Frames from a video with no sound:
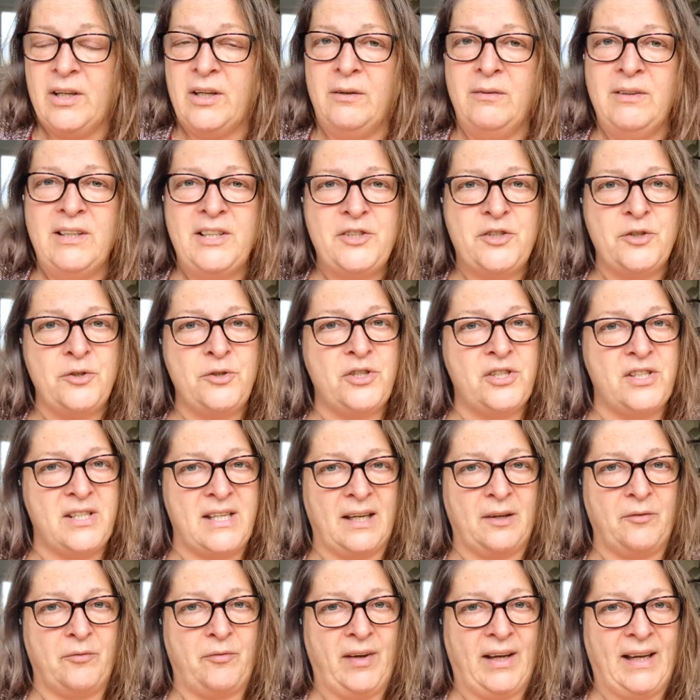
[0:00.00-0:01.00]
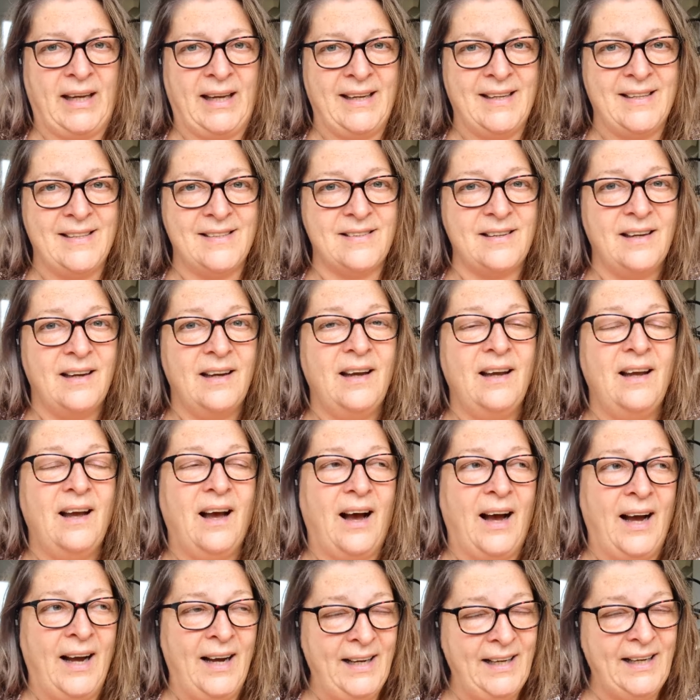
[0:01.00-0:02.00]
only do stick figures,
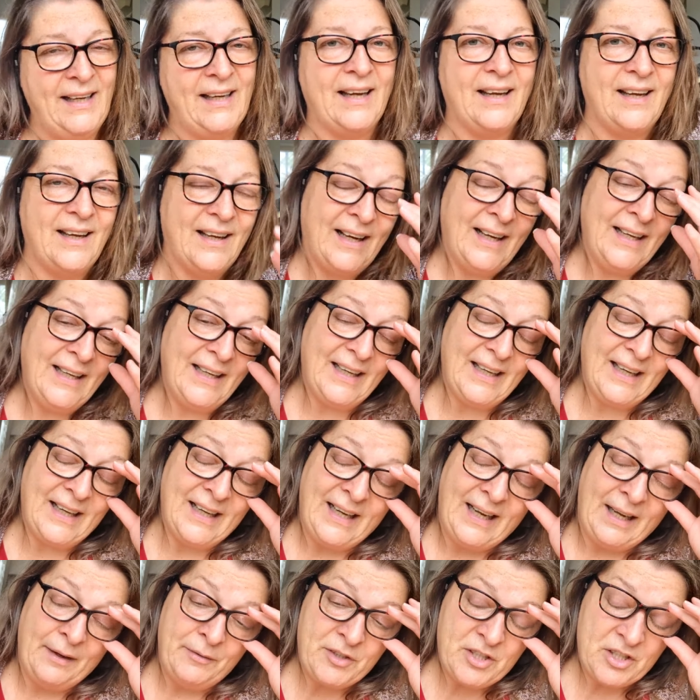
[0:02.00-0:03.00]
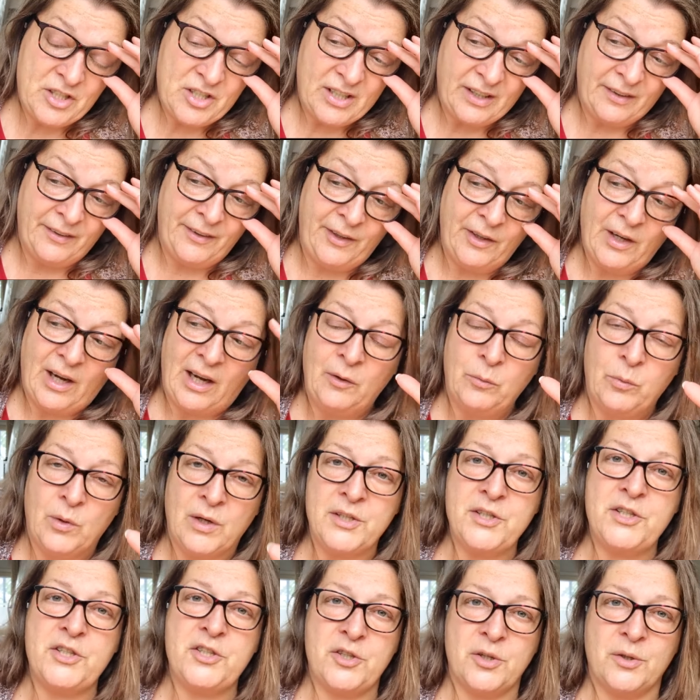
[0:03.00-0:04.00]
I have to tell you, I
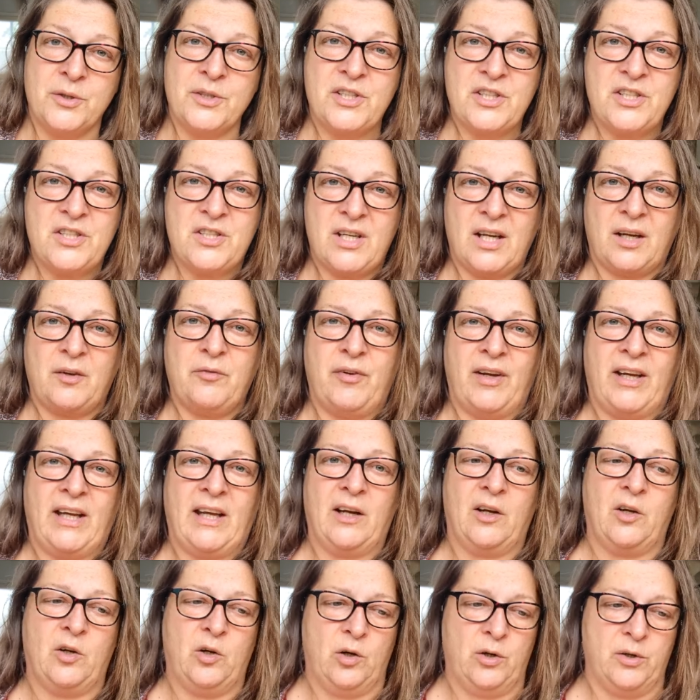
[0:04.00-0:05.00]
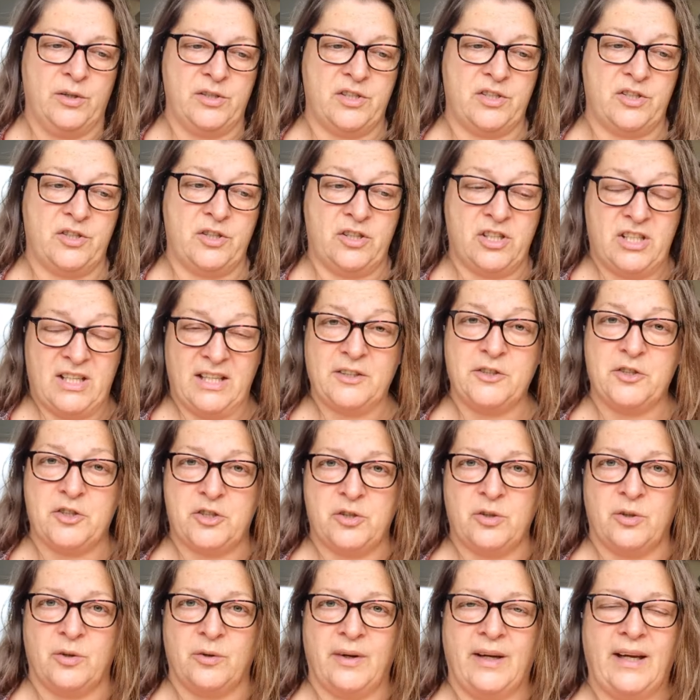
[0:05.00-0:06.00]
once taught a stick figure course to tell
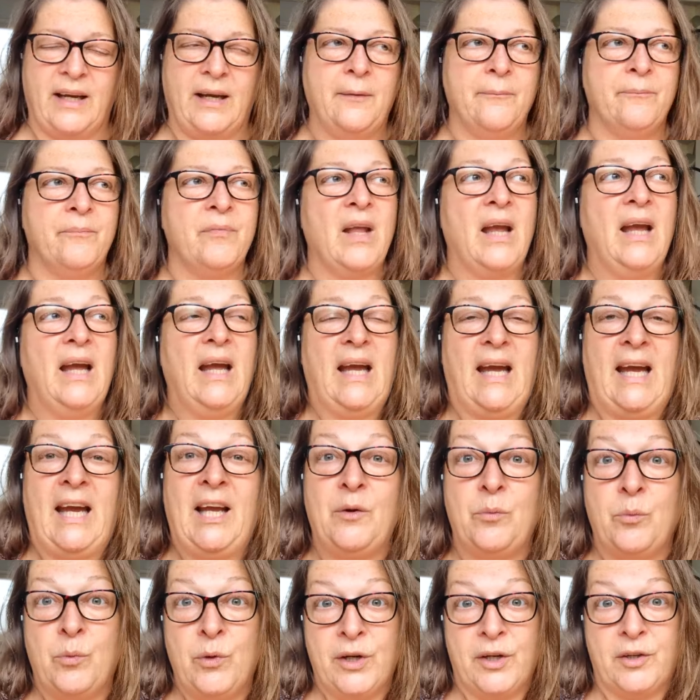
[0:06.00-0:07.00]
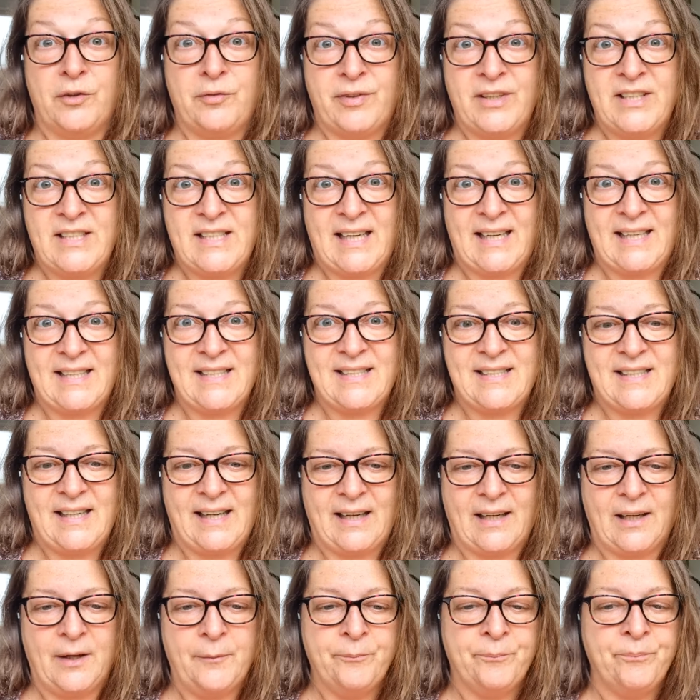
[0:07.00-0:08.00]
story. It worked
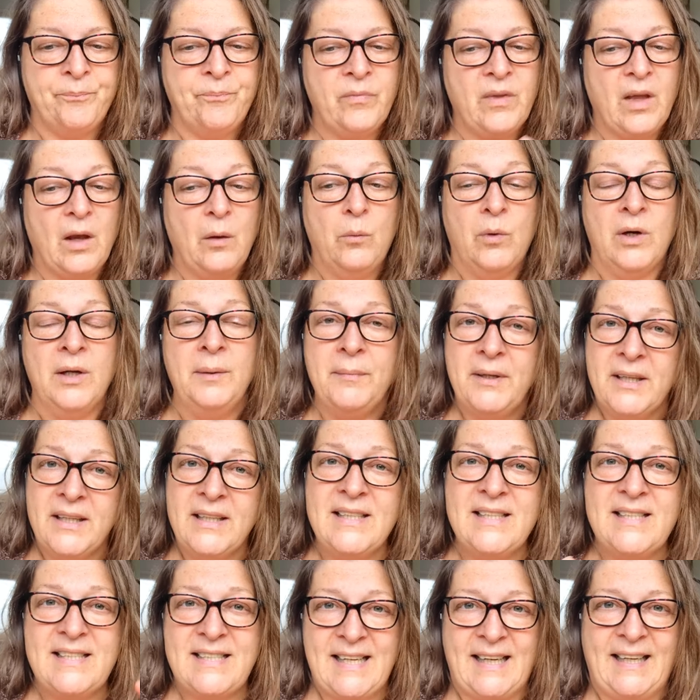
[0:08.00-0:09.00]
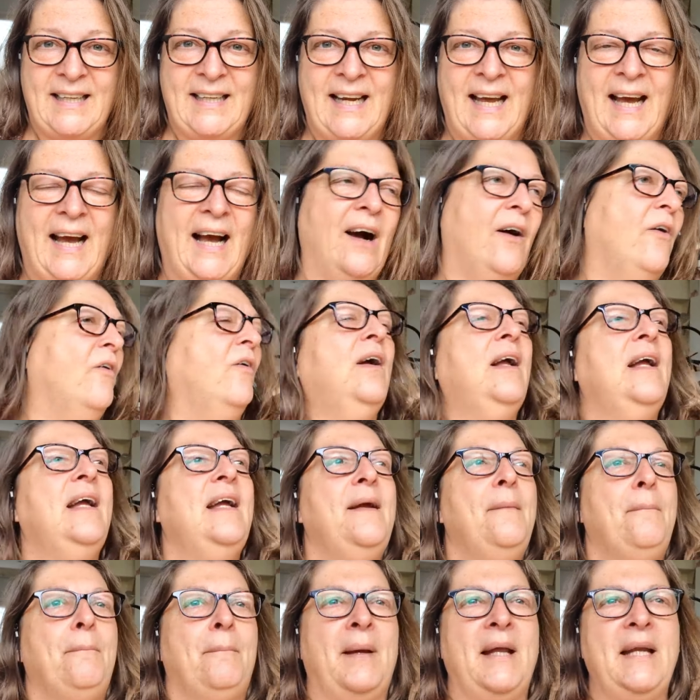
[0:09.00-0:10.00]
fantastic. What I'm going to say now,
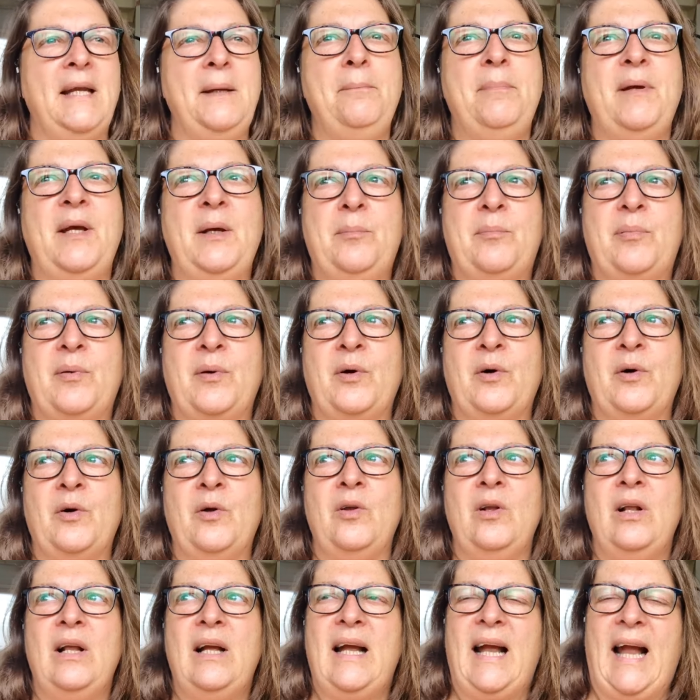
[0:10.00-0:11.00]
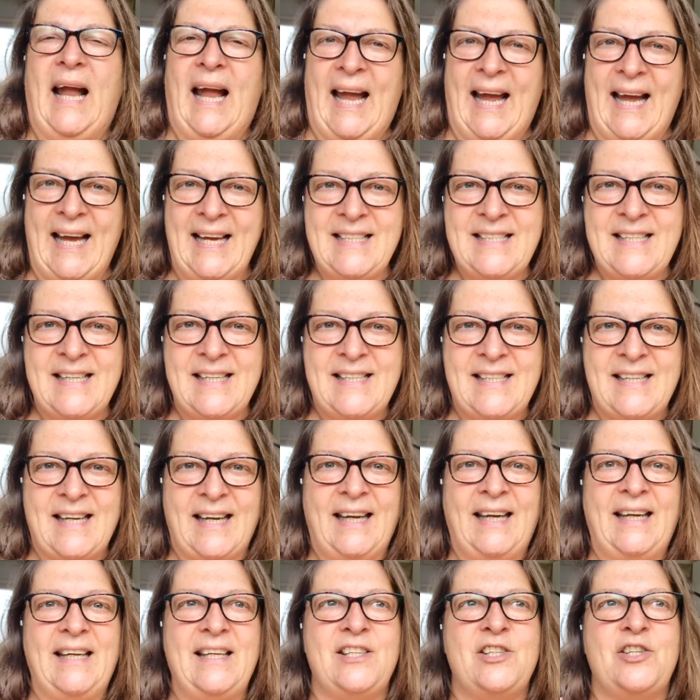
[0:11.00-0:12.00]
many people
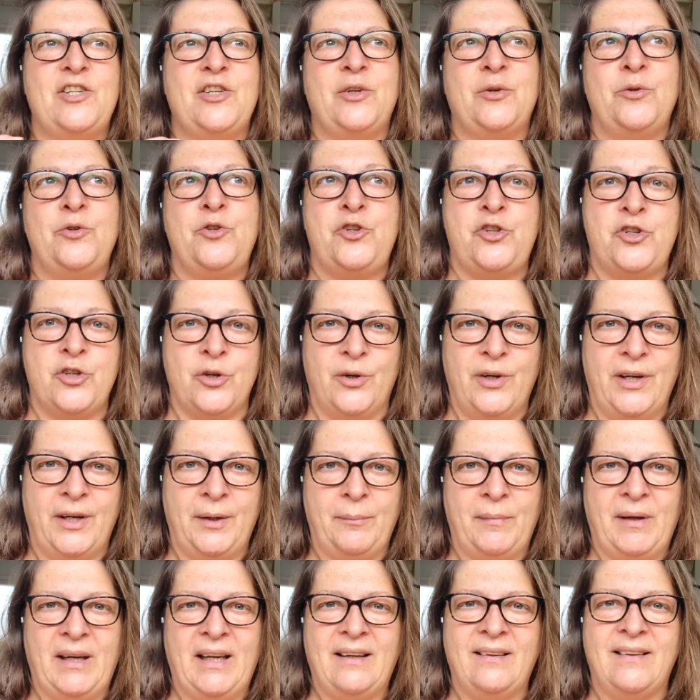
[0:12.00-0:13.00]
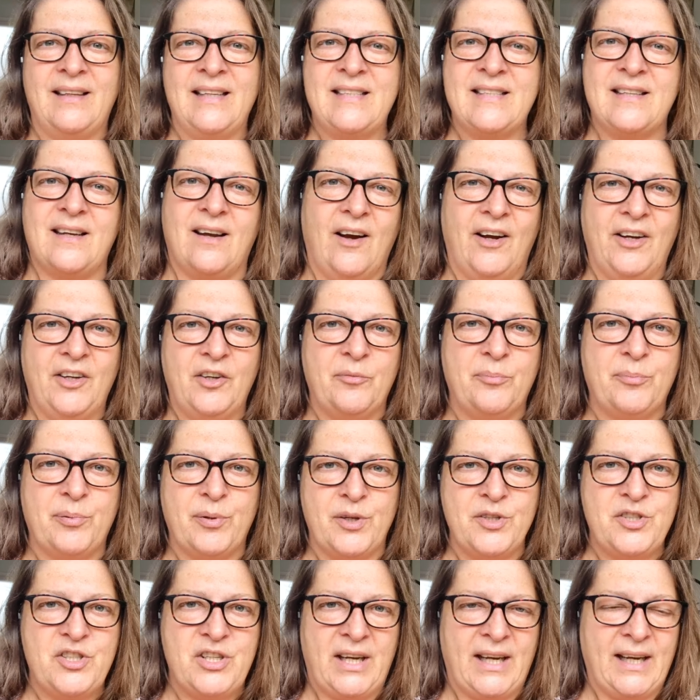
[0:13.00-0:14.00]
hesitate to join me in this kind of
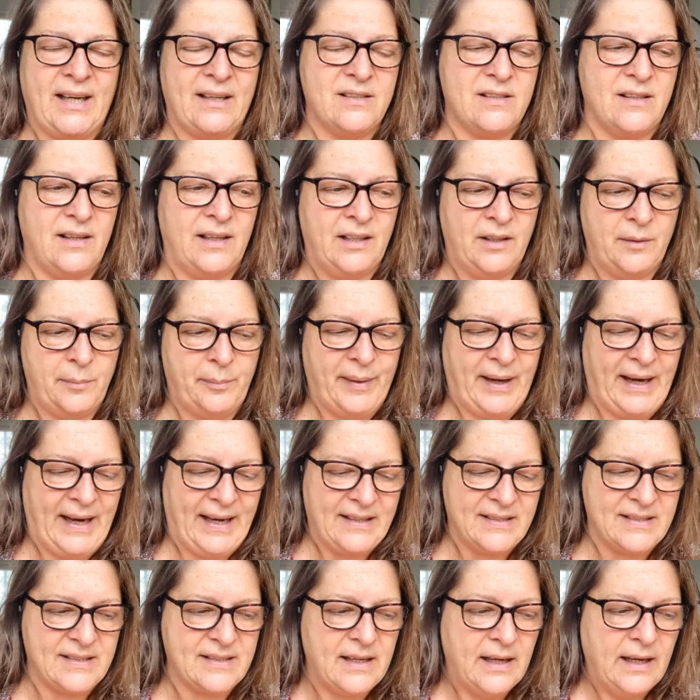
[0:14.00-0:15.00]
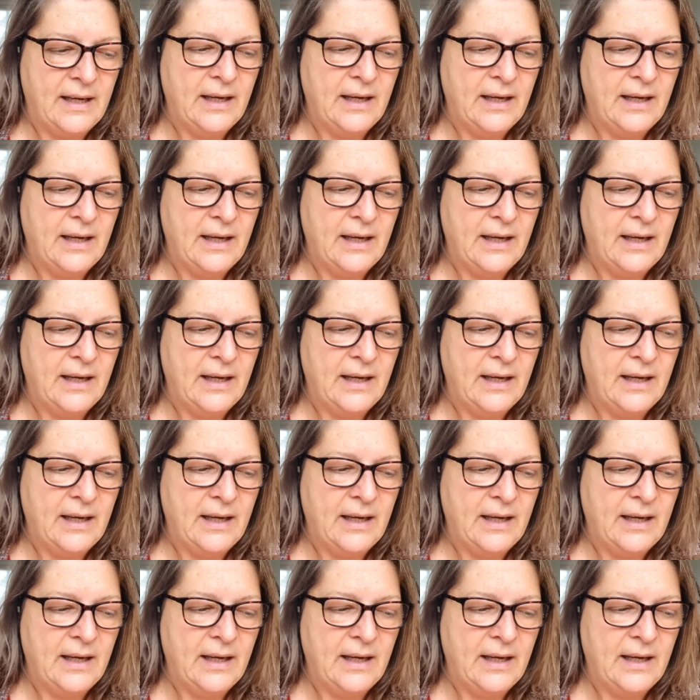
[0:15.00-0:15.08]
project in the past